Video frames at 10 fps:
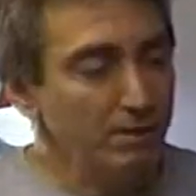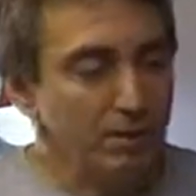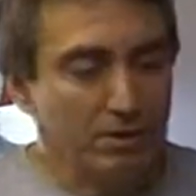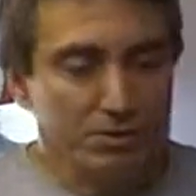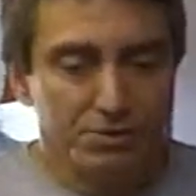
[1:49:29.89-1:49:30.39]

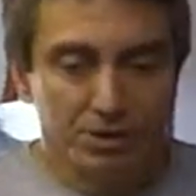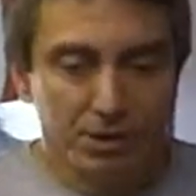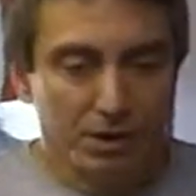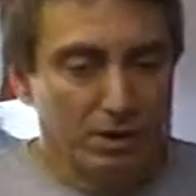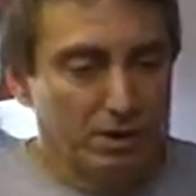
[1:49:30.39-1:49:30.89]
because
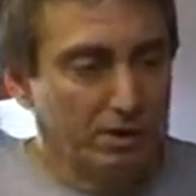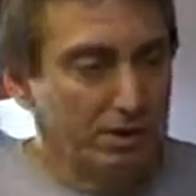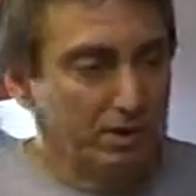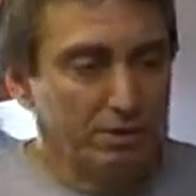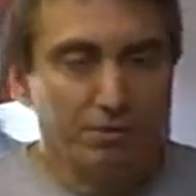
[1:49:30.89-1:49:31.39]
uh,
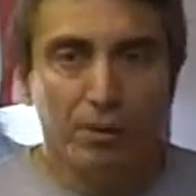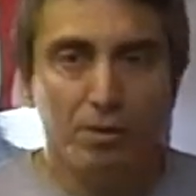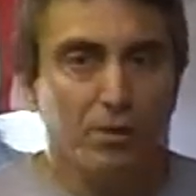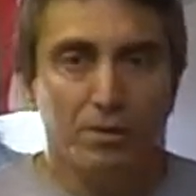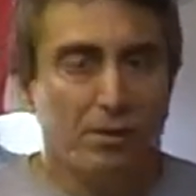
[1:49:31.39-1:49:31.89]
you
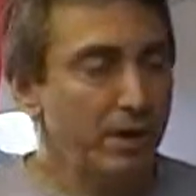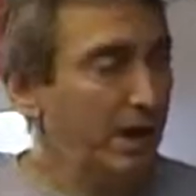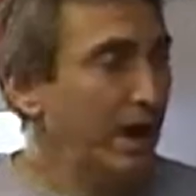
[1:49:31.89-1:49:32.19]
voted them in.